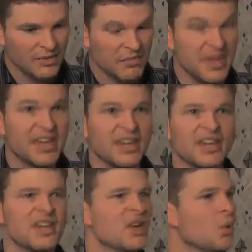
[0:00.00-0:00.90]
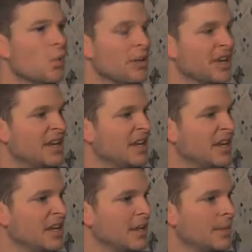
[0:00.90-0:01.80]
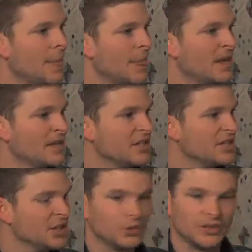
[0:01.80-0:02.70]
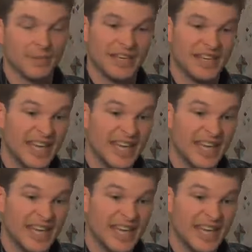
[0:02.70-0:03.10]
Men, women, children, I mean,